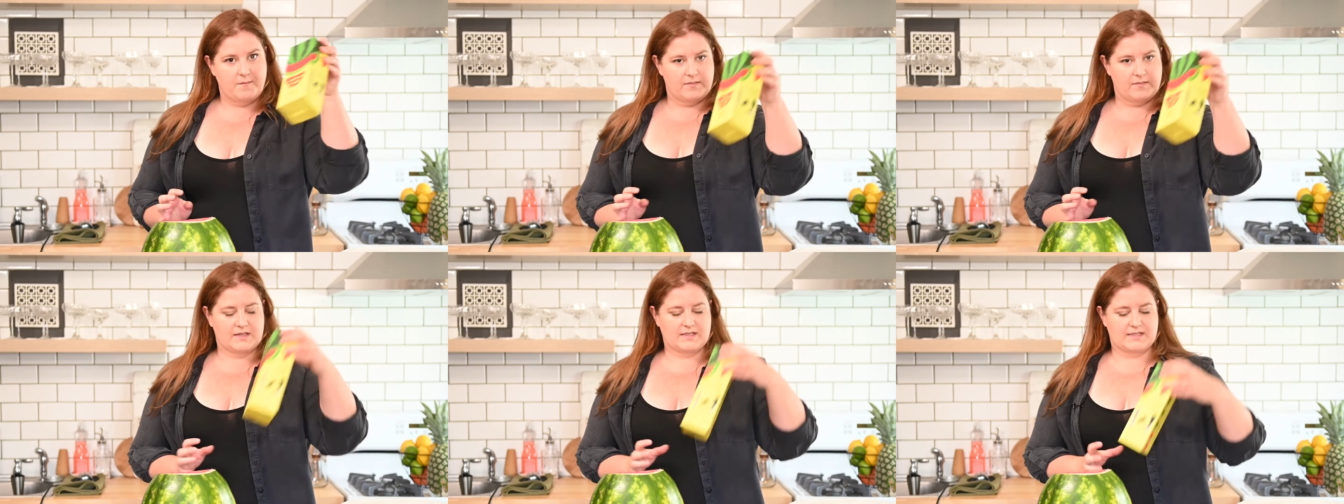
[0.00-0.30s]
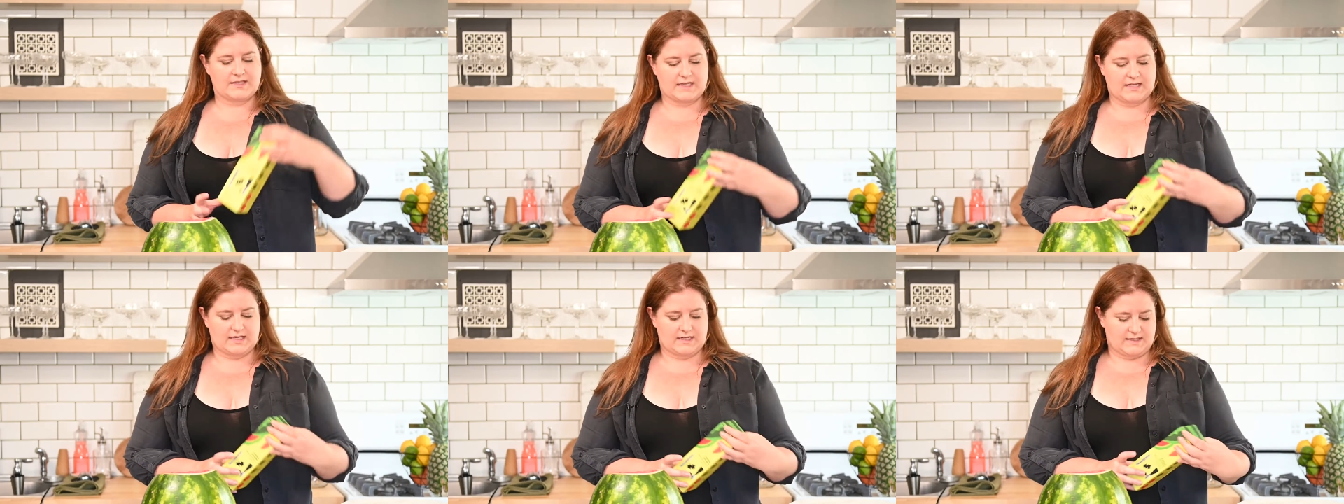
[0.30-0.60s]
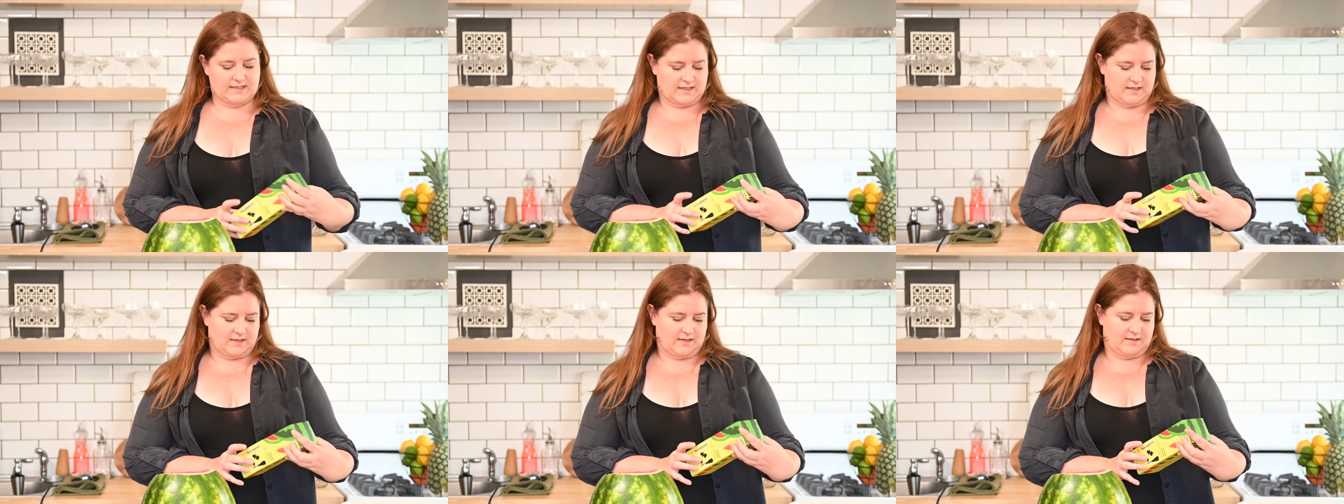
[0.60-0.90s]
Let's get
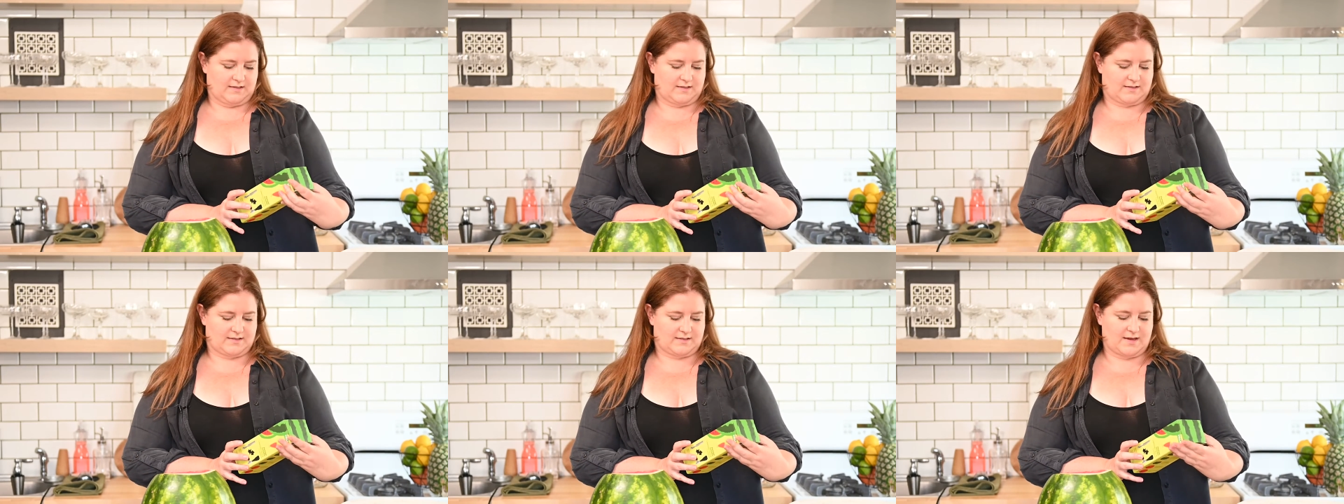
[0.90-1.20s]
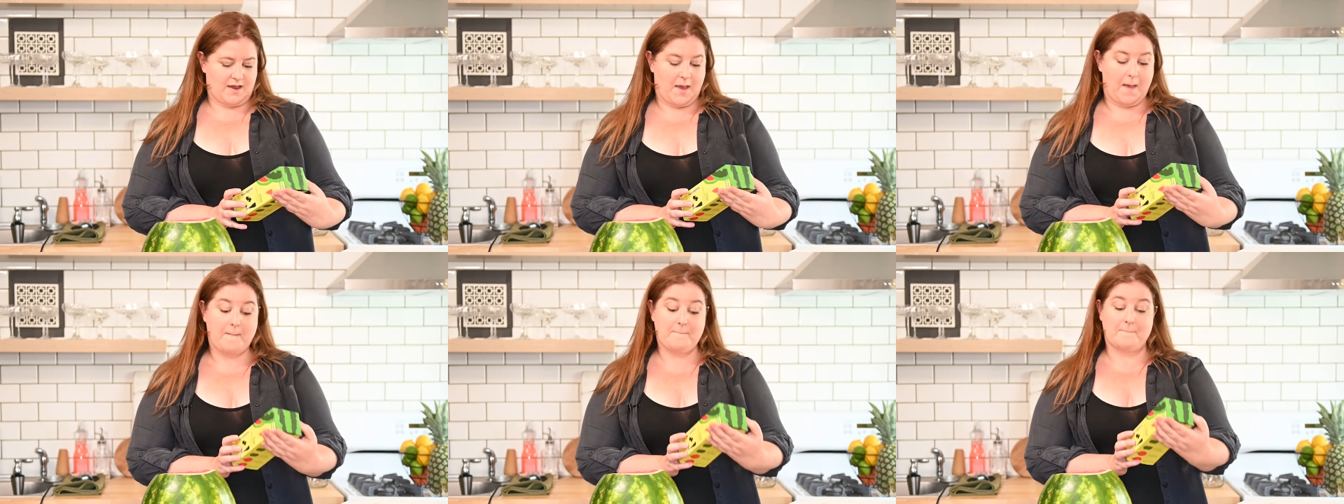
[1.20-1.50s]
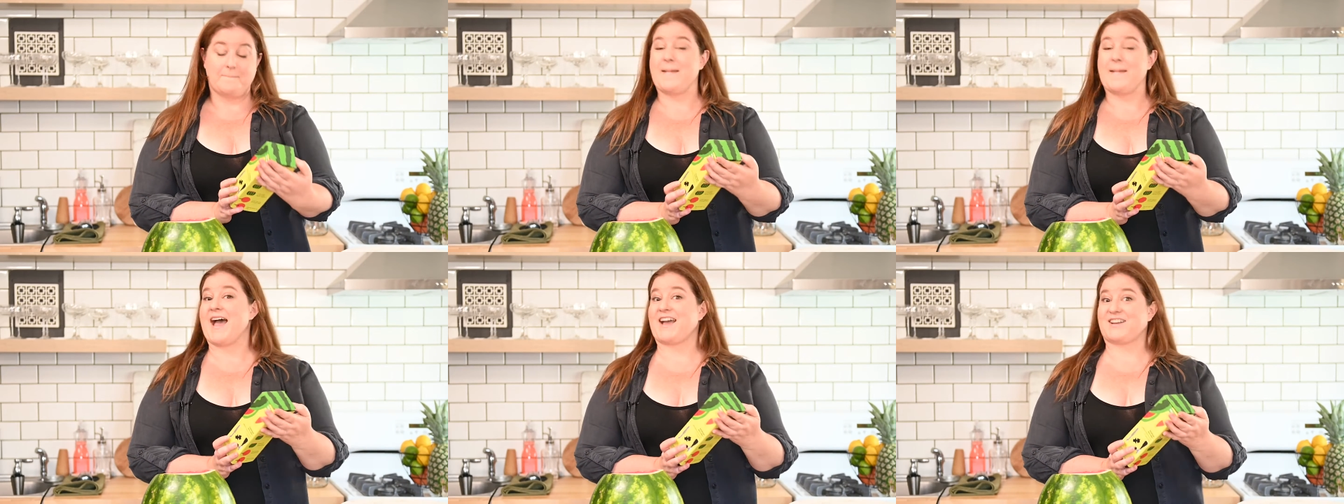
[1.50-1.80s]
into this
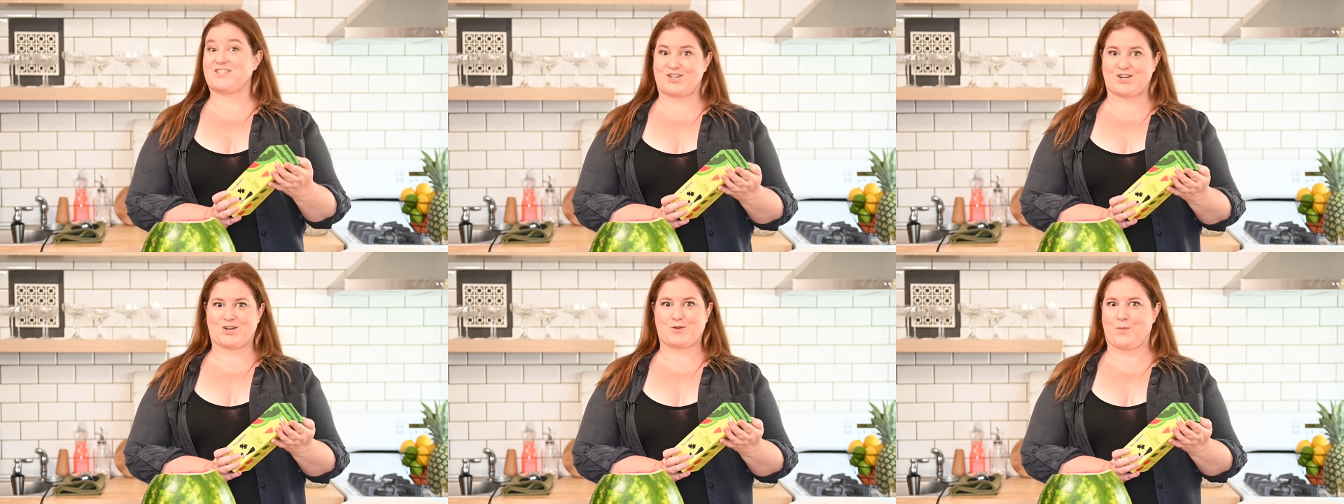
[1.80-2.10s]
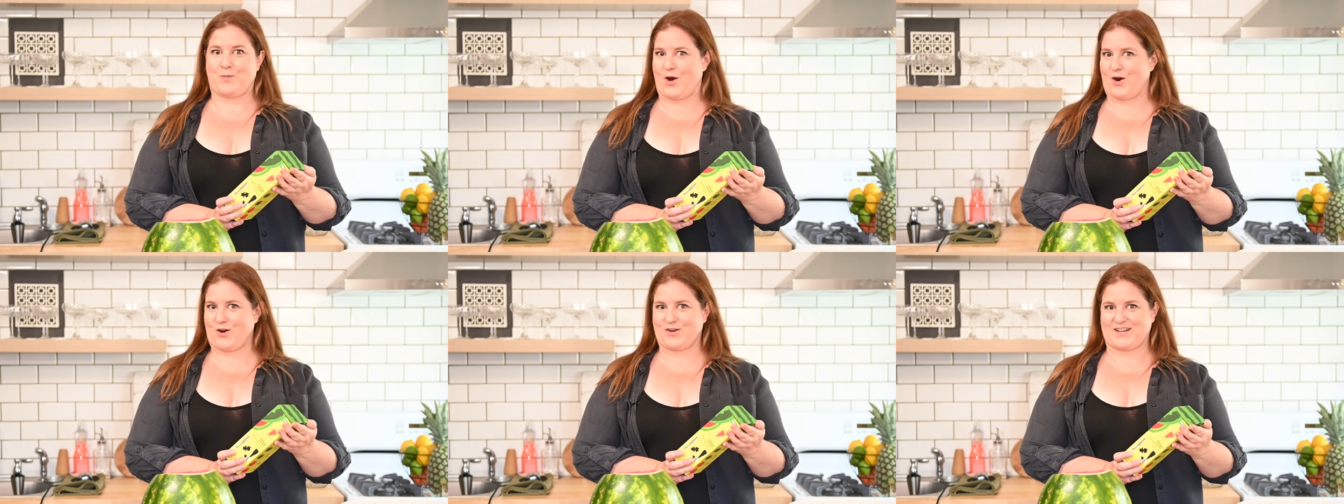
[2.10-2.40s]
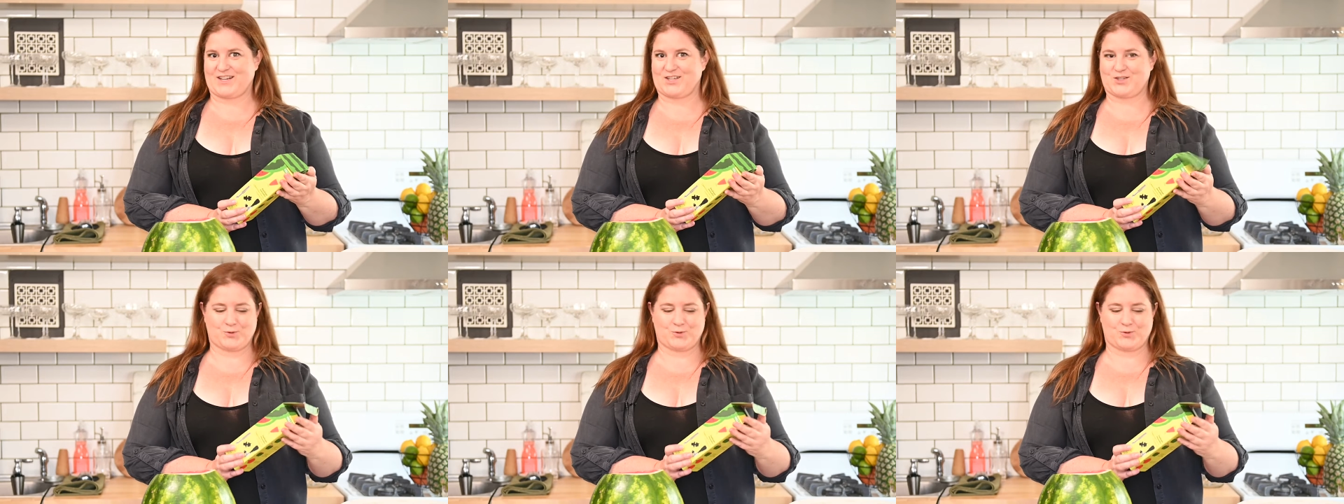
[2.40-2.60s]
magic party